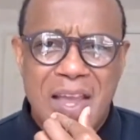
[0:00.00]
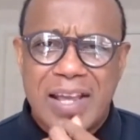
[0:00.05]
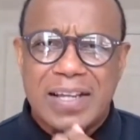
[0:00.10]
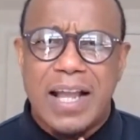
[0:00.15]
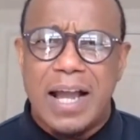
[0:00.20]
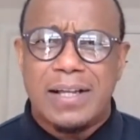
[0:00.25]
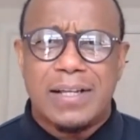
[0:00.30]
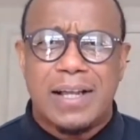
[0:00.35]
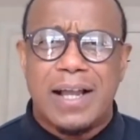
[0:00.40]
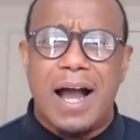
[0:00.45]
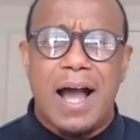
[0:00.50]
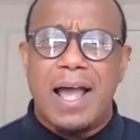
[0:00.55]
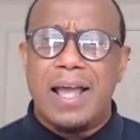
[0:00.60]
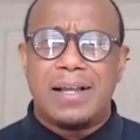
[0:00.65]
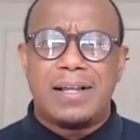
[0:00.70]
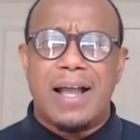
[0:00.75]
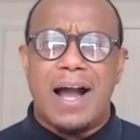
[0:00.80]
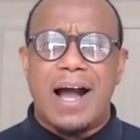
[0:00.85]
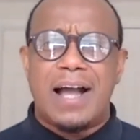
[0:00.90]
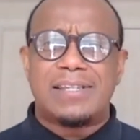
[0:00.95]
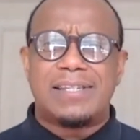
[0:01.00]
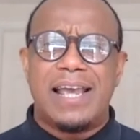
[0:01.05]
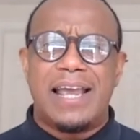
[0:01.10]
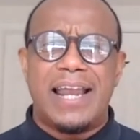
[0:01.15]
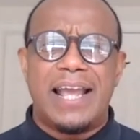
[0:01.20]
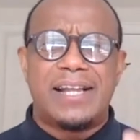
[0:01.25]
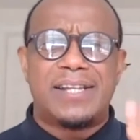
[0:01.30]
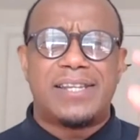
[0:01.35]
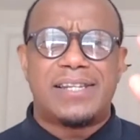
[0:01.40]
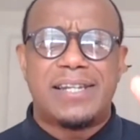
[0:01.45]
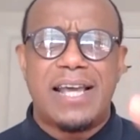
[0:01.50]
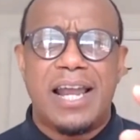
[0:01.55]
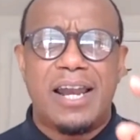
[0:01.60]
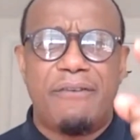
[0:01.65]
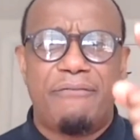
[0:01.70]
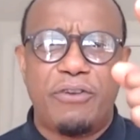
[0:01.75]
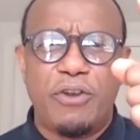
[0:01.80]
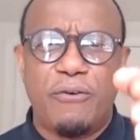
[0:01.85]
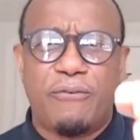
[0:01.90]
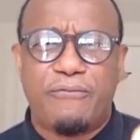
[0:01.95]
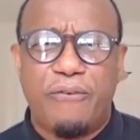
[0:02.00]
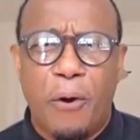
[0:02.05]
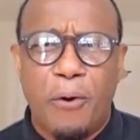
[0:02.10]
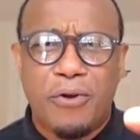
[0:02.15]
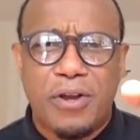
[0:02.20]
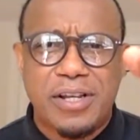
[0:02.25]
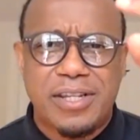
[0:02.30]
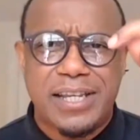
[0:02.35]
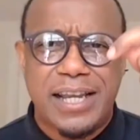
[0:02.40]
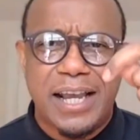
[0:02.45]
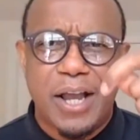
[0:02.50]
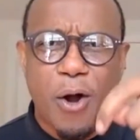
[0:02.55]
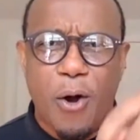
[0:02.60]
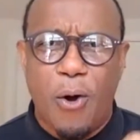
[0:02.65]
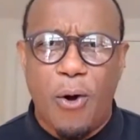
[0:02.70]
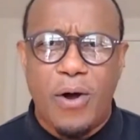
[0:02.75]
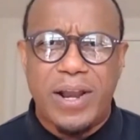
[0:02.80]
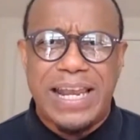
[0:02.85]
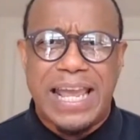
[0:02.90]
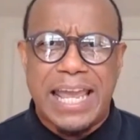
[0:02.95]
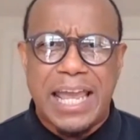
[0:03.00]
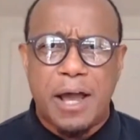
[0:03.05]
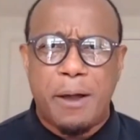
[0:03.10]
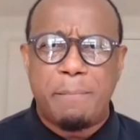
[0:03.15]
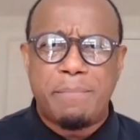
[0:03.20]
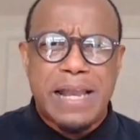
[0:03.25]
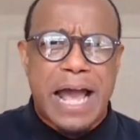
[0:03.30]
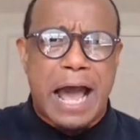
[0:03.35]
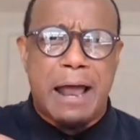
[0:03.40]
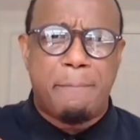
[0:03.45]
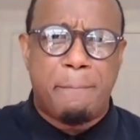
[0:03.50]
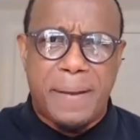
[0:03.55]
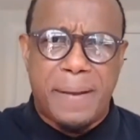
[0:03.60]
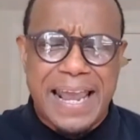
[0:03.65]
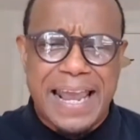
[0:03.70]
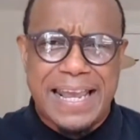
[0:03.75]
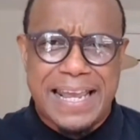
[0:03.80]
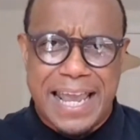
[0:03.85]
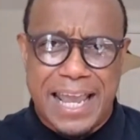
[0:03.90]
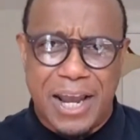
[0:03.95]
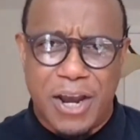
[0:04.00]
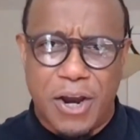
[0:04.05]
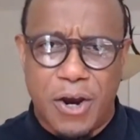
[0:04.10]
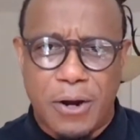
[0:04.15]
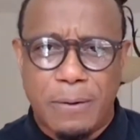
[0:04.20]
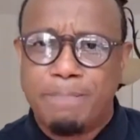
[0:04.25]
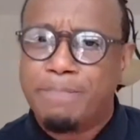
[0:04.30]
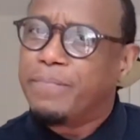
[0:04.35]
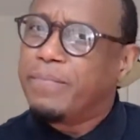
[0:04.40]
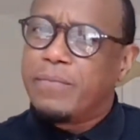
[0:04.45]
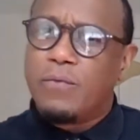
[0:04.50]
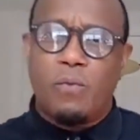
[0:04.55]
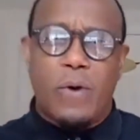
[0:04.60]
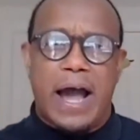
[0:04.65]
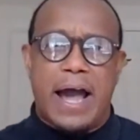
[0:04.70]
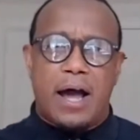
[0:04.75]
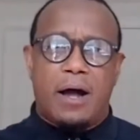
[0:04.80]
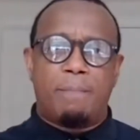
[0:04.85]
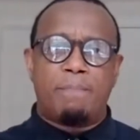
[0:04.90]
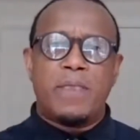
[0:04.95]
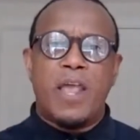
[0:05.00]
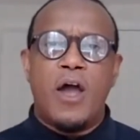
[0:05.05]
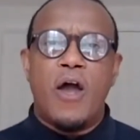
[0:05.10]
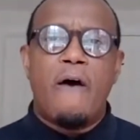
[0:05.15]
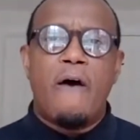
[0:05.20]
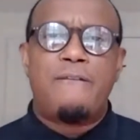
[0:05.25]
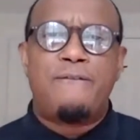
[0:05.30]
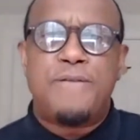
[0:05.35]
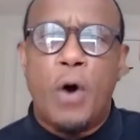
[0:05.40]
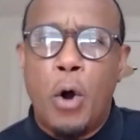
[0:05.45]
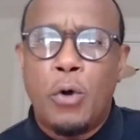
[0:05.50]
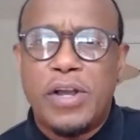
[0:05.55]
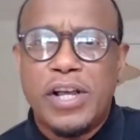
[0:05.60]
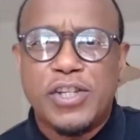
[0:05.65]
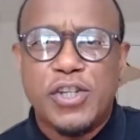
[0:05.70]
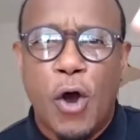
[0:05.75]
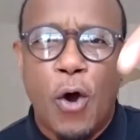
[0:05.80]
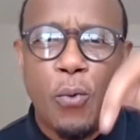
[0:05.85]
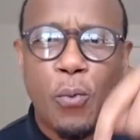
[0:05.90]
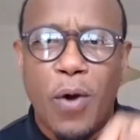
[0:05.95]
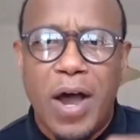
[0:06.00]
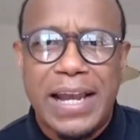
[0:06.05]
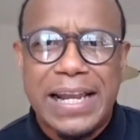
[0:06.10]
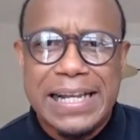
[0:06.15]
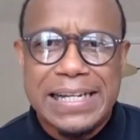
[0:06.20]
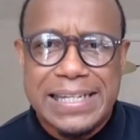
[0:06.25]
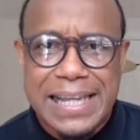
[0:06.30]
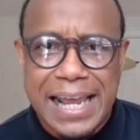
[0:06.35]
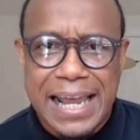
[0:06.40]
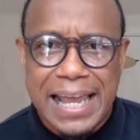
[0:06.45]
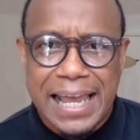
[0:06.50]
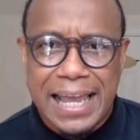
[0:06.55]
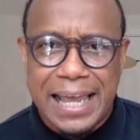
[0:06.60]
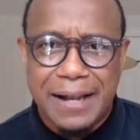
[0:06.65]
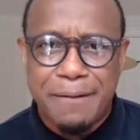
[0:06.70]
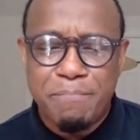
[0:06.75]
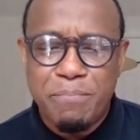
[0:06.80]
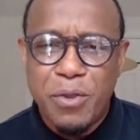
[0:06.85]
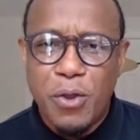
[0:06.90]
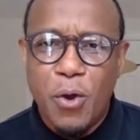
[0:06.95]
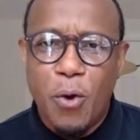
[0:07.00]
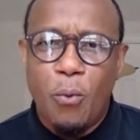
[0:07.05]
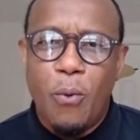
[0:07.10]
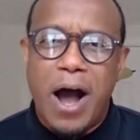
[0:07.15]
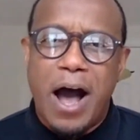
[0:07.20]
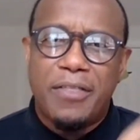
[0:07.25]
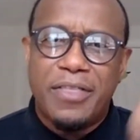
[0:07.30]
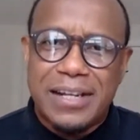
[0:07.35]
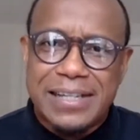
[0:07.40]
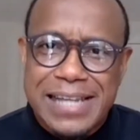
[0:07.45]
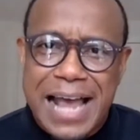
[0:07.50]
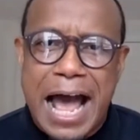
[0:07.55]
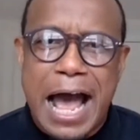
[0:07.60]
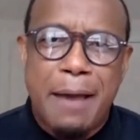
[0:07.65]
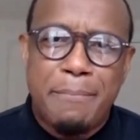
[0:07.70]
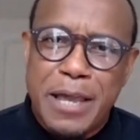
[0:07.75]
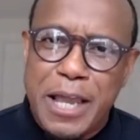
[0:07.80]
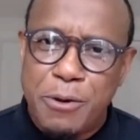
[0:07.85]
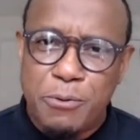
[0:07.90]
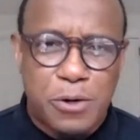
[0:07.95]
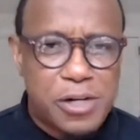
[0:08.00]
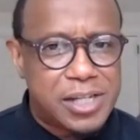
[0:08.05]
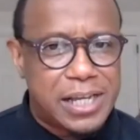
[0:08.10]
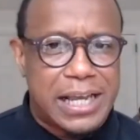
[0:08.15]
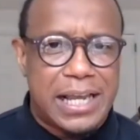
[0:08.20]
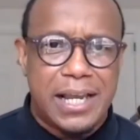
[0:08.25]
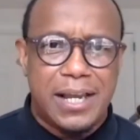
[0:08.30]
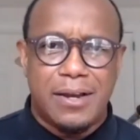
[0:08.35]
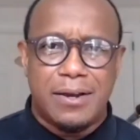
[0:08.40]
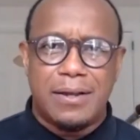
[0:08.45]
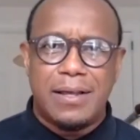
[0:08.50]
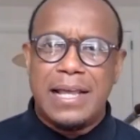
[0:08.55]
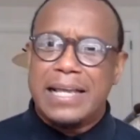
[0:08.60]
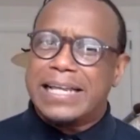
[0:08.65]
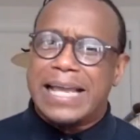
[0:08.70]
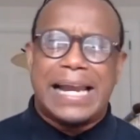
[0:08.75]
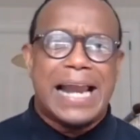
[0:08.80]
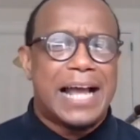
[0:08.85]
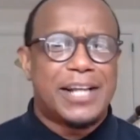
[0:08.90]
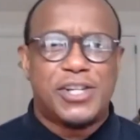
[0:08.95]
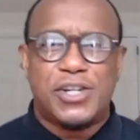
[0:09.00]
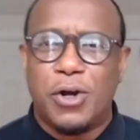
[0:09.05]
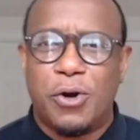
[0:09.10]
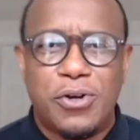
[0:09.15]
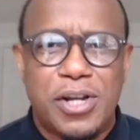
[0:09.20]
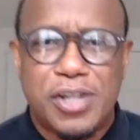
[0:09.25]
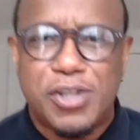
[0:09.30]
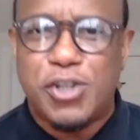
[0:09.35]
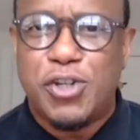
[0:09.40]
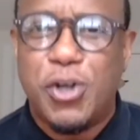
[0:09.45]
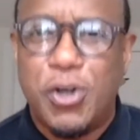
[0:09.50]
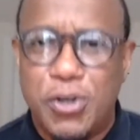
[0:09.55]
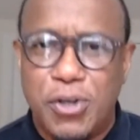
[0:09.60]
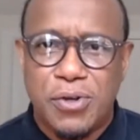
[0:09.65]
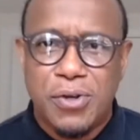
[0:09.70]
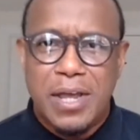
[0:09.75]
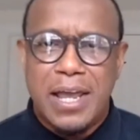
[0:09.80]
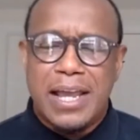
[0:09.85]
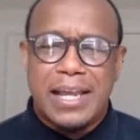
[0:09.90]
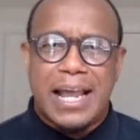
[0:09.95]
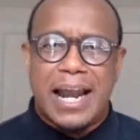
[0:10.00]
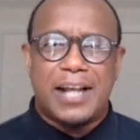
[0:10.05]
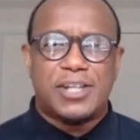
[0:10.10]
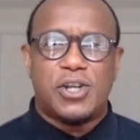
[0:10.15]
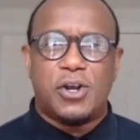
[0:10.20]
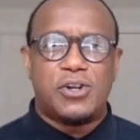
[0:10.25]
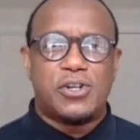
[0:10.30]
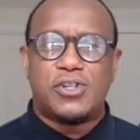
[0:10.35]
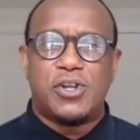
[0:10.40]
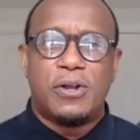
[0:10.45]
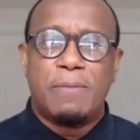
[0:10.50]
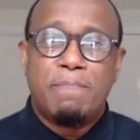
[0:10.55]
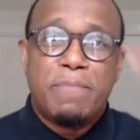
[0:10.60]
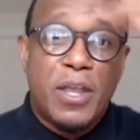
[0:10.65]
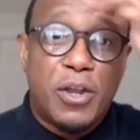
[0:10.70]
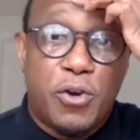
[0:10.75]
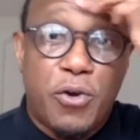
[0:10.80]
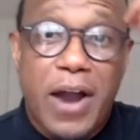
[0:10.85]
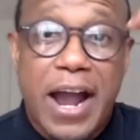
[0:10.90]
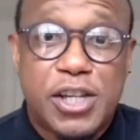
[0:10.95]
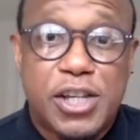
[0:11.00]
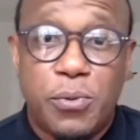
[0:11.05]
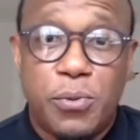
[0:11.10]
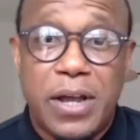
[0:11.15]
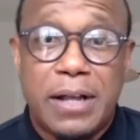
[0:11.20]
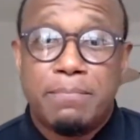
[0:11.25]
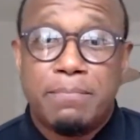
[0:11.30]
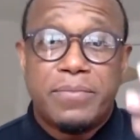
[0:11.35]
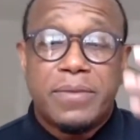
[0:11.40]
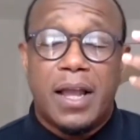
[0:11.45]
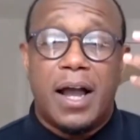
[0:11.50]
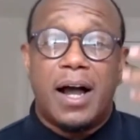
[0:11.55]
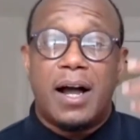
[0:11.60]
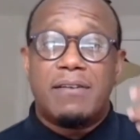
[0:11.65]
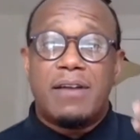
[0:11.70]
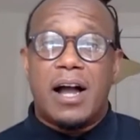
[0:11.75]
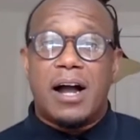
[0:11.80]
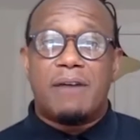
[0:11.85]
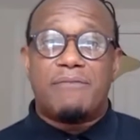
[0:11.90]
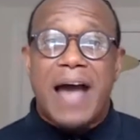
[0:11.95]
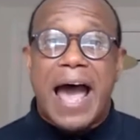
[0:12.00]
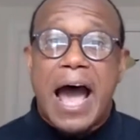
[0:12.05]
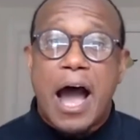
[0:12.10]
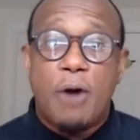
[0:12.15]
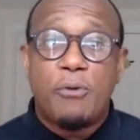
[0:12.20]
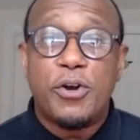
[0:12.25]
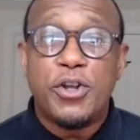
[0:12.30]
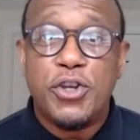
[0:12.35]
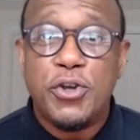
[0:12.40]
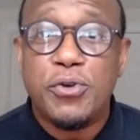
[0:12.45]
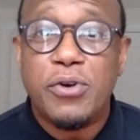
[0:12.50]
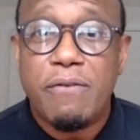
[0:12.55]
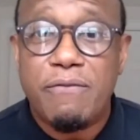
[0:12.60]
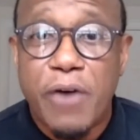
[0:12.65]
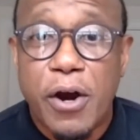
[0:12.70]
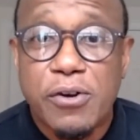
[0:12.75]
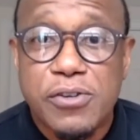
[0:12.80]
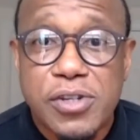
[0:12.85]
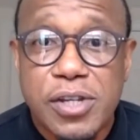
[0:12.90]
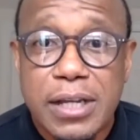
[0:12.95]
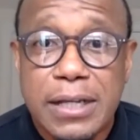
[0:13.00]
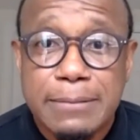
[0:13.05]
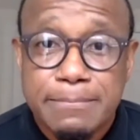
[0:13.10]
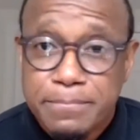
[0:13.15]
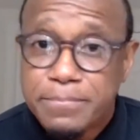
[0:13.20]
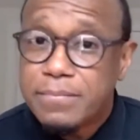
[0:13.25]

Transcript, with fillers: God said, instead of you focusing on him not being here, wow, focus on what he did while the time he was here. Can I show this to you? Can I show this to you? Graduate of Howard University.